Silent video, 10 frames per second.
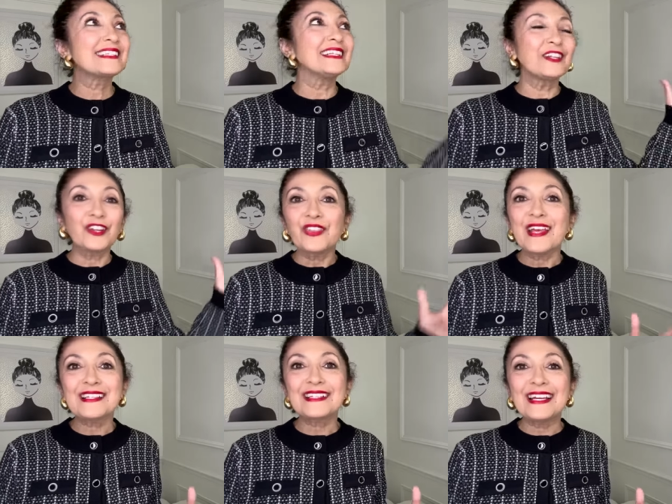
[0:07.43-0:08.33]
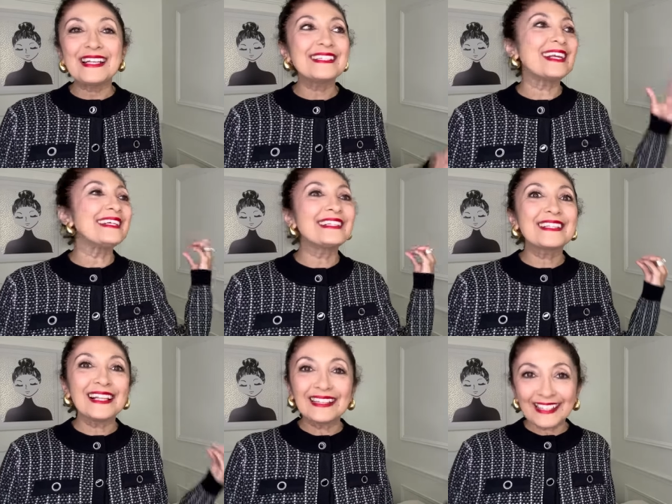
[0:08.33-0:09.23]
little things, ladies. It's
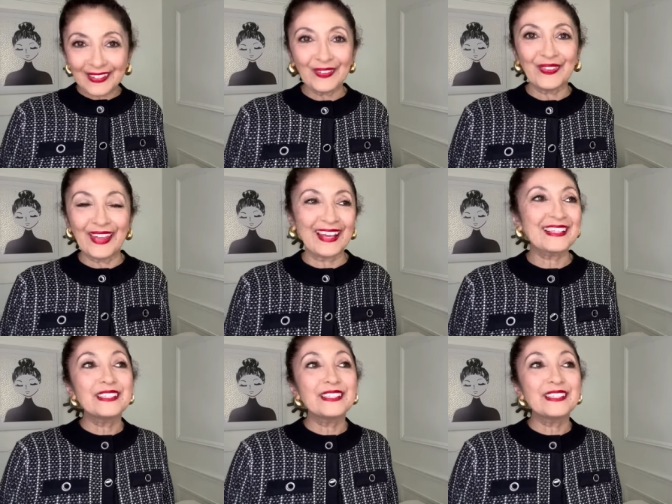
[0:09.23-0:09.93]
the little things.